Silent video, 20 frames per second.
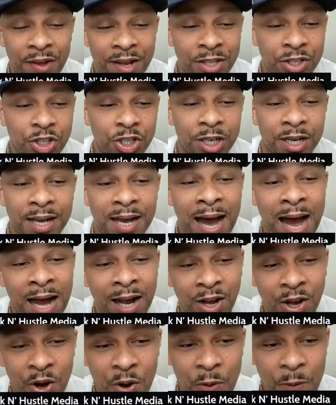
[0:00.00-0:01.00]
in
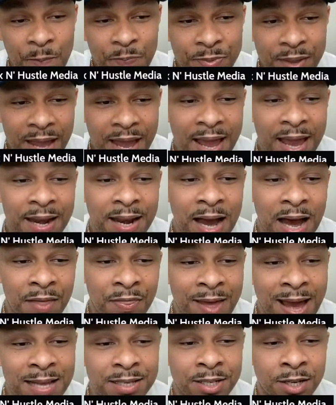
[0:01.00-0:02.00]
Chicago. And
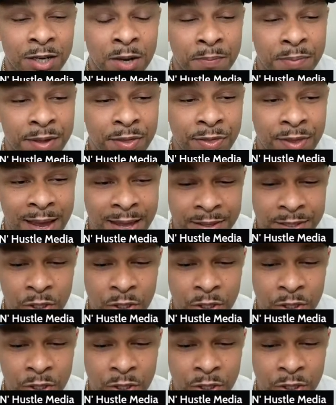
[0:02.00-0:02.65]
that's going to be that.